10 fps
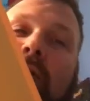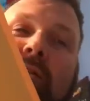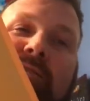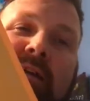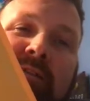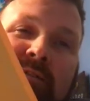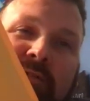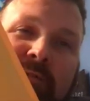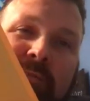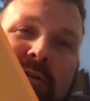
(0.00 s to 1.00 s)
I've got to do
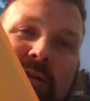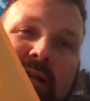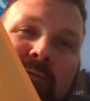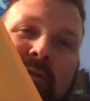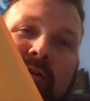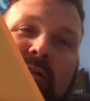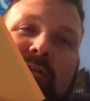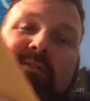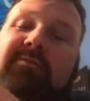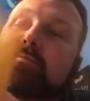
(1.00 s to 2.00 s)
is put a label on it.
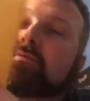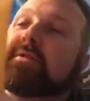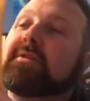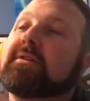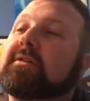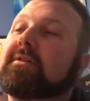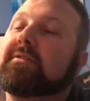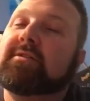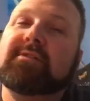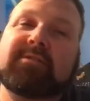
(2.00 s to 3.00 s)

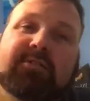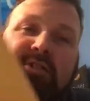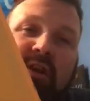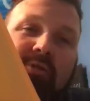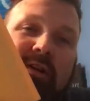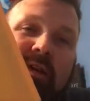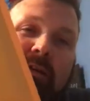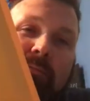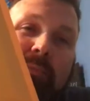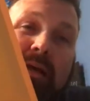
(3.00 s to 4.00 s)
This is Joey
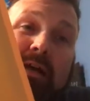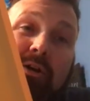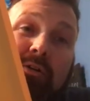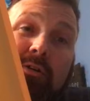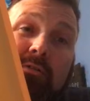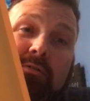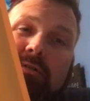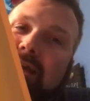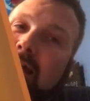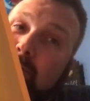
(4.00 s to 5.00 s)
Bell,
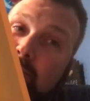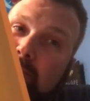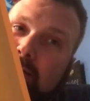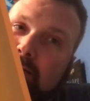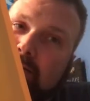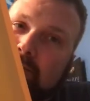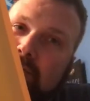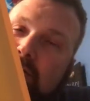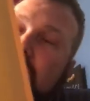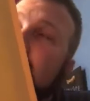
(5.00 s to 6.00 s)
Albert Bell. I'm
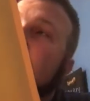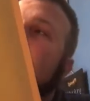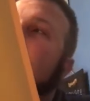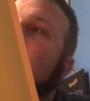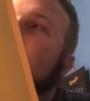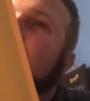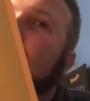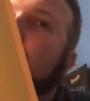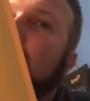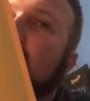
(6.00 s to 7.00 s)
sorry,
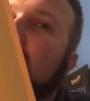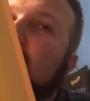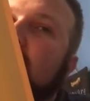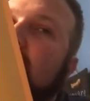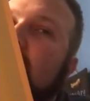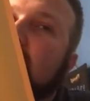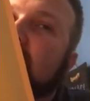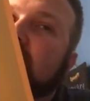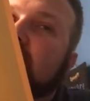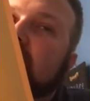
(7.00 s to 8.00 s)
Albert Bell
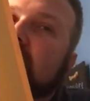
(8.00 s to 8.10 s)
autographed.